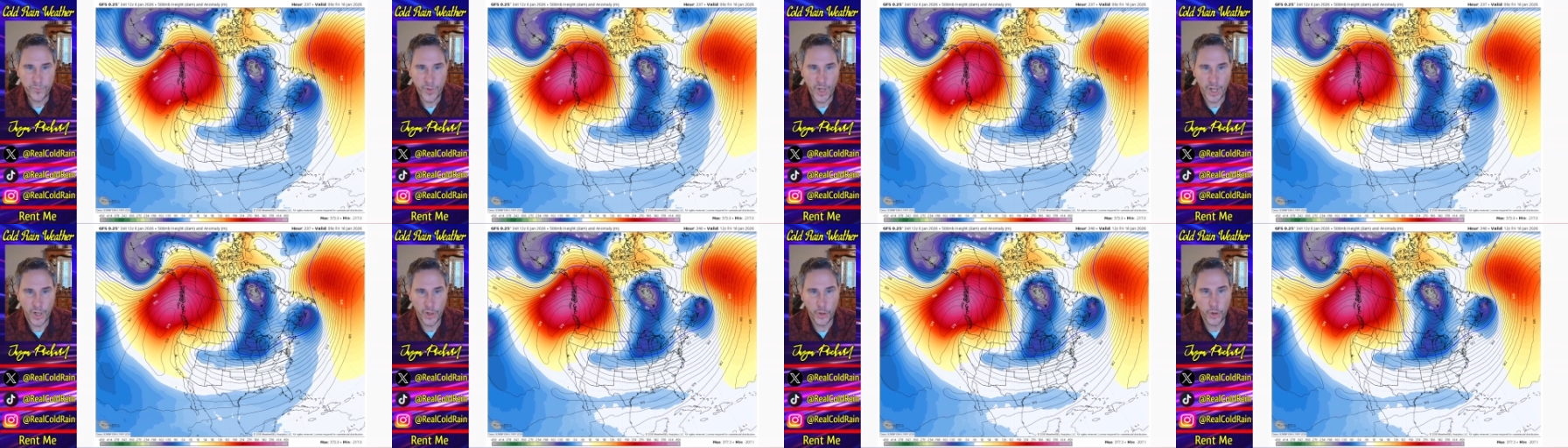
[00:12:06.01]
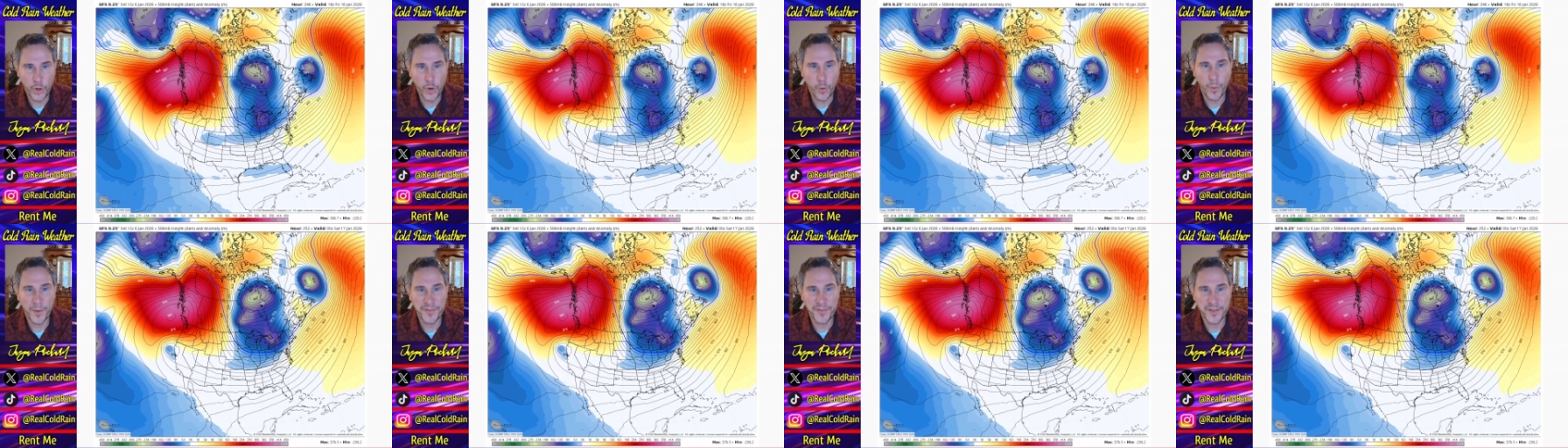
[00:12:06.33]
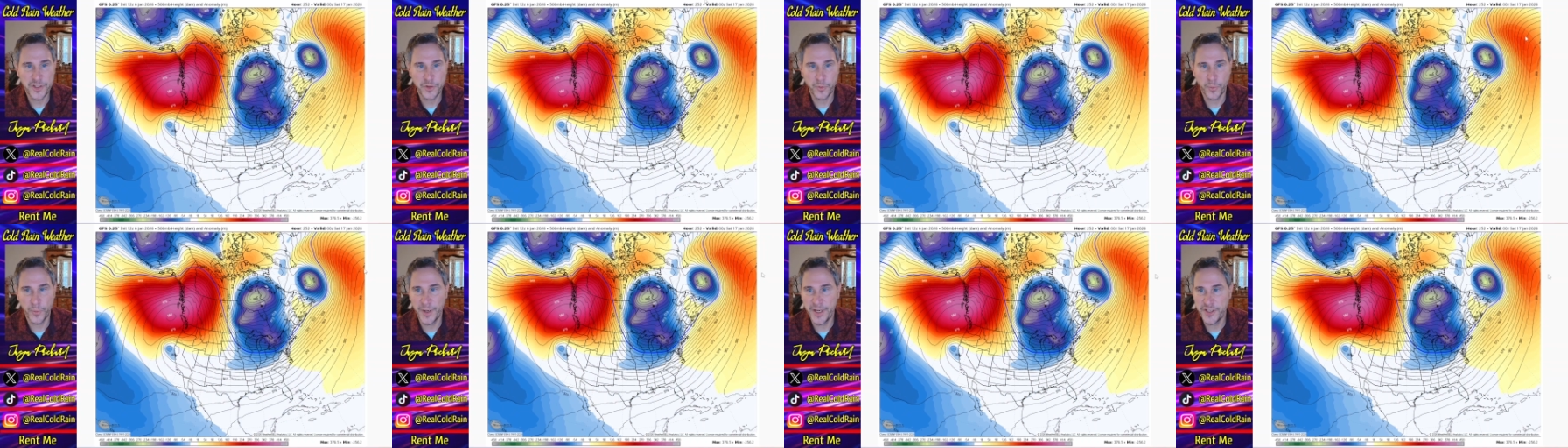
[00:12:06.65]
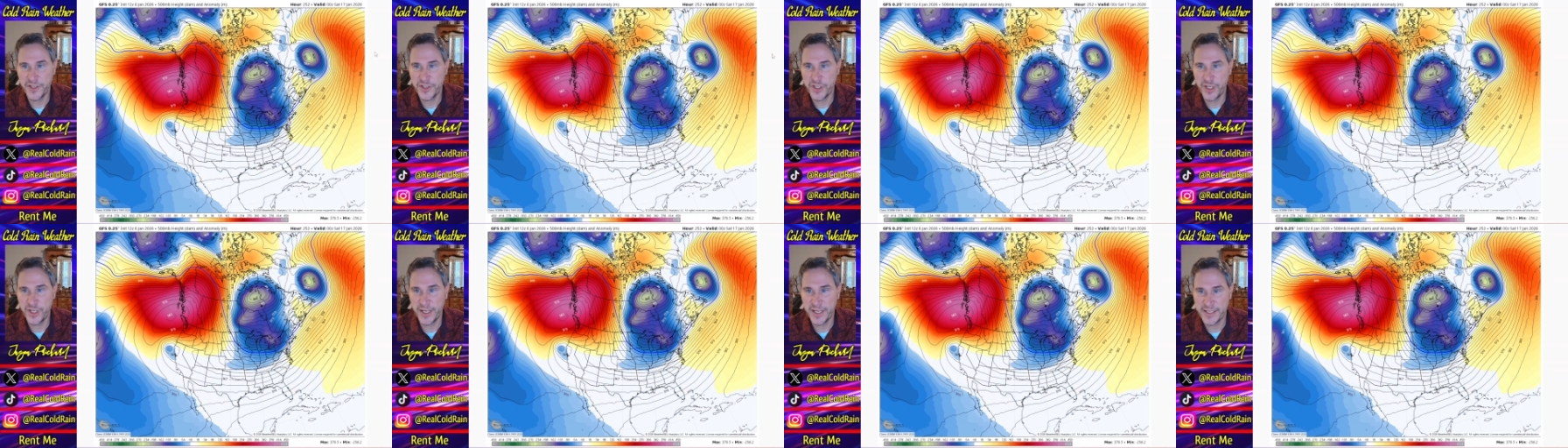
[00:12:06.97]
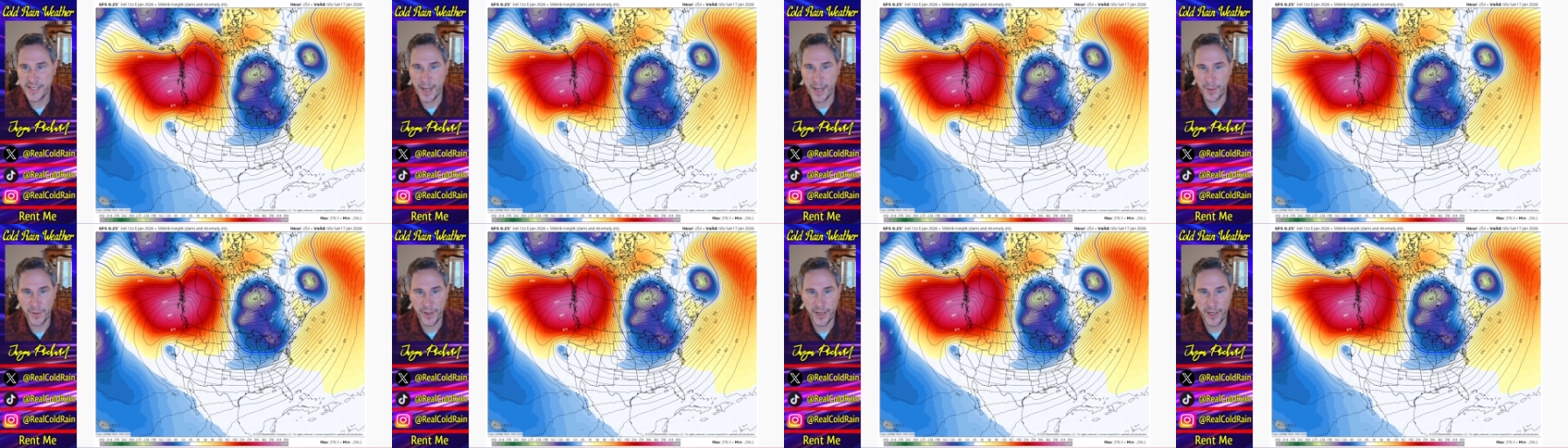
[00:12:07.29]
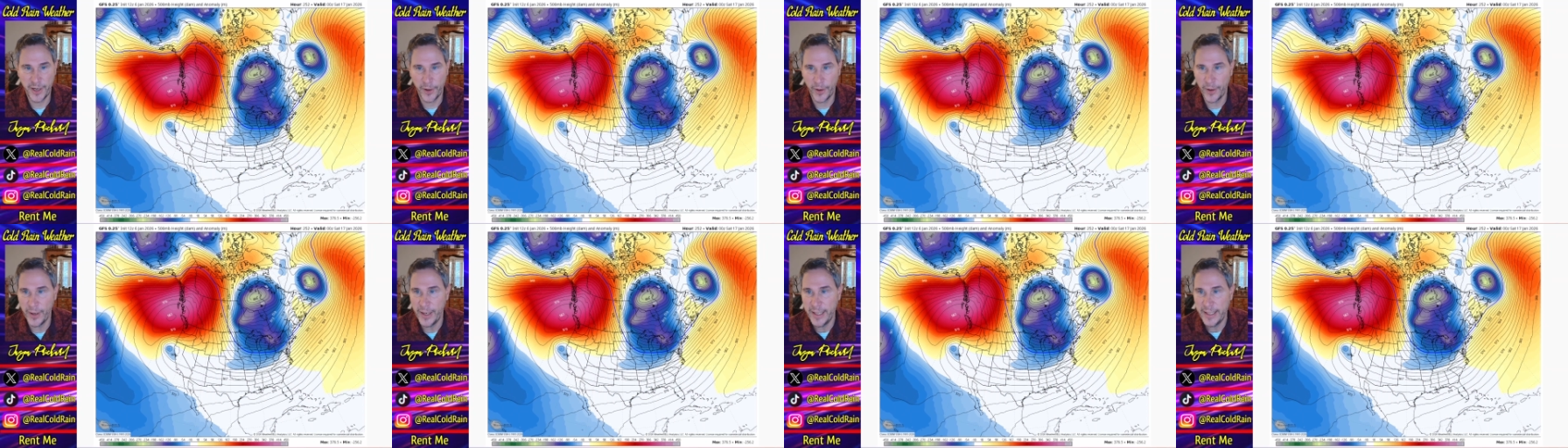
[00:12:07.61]
Look what this ridge does out
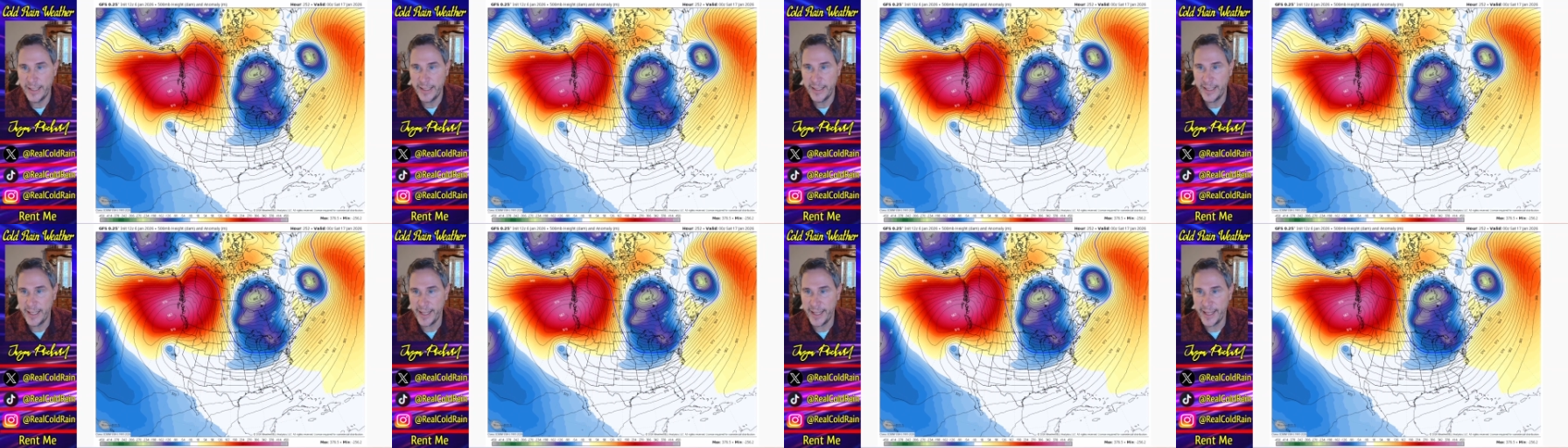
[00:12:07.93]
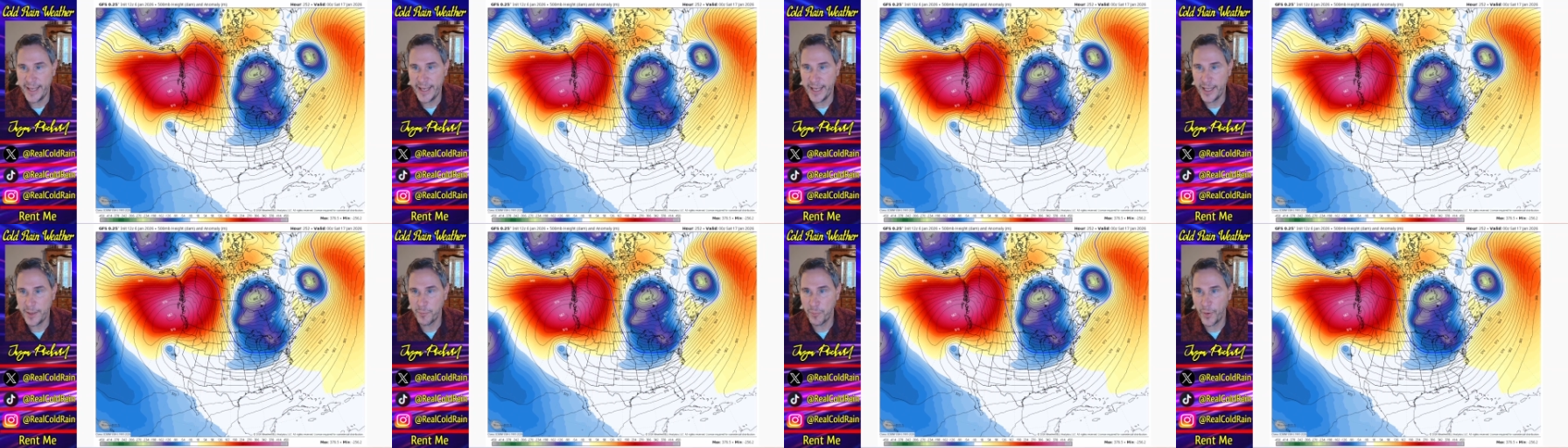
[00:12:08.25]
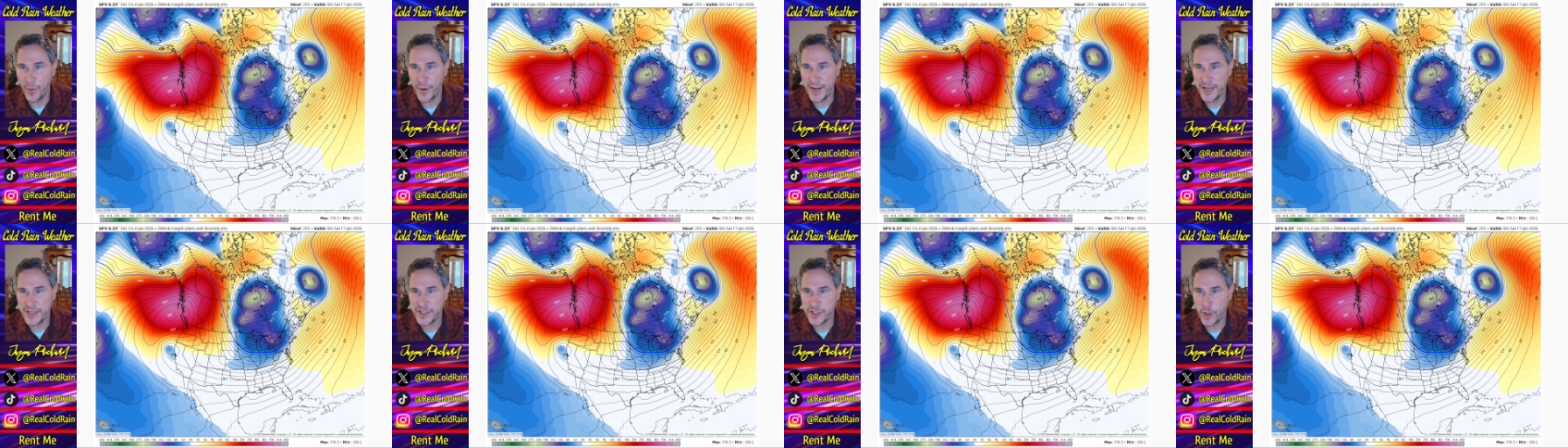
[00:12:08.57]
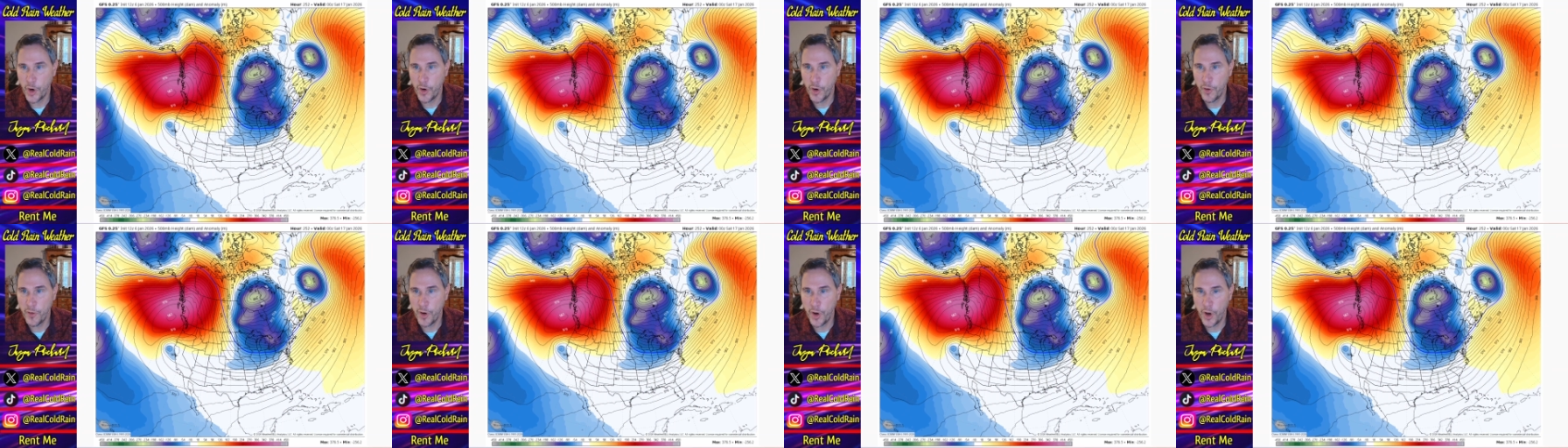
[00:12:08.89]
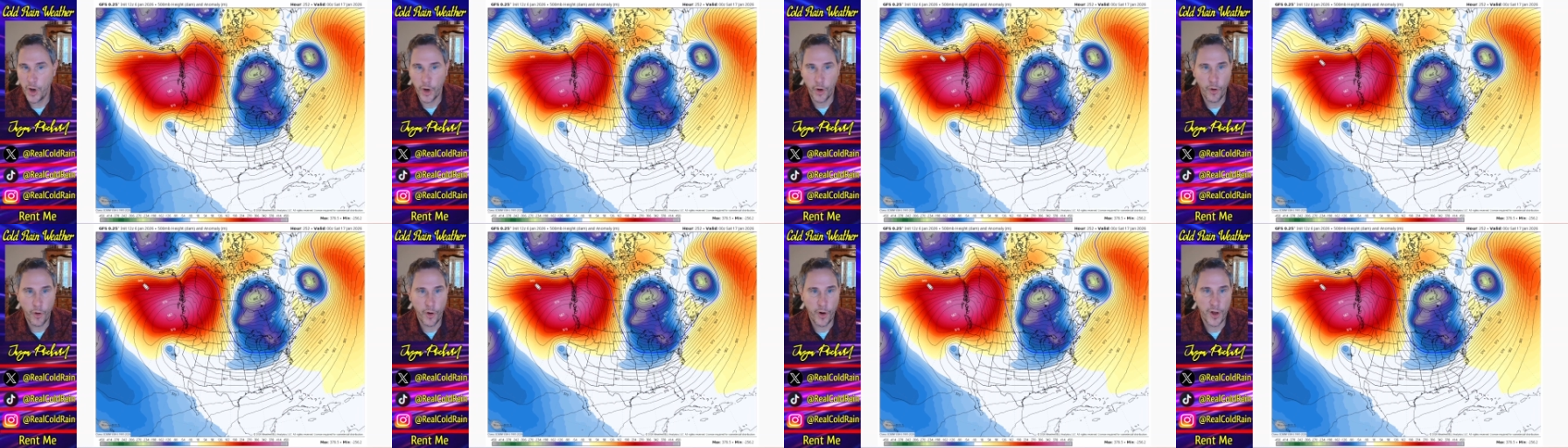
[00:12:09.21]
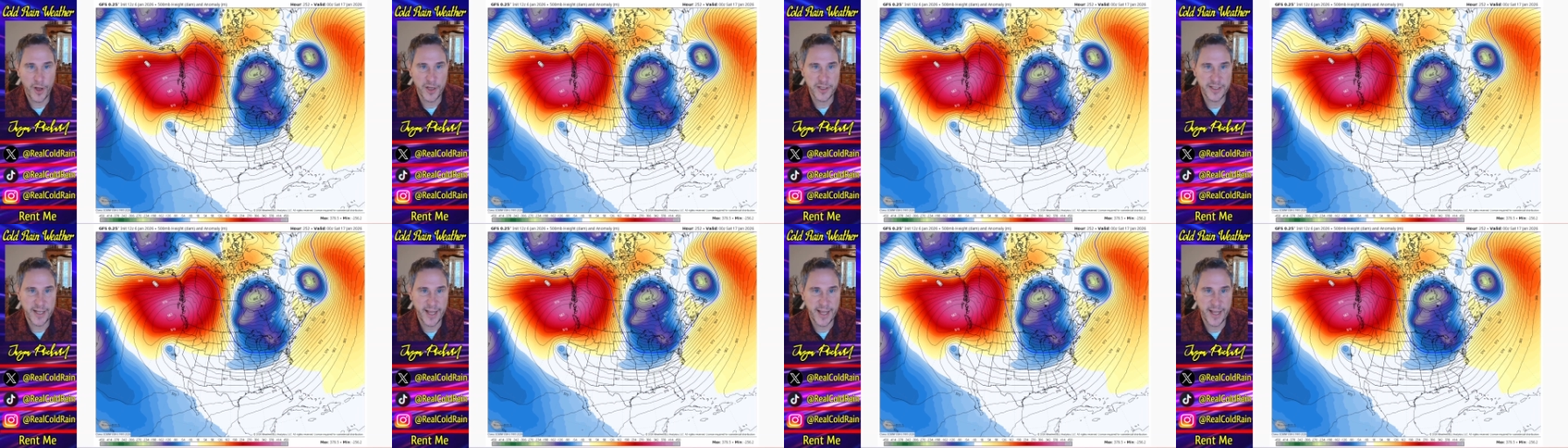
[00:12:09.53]
here it breaks o- across,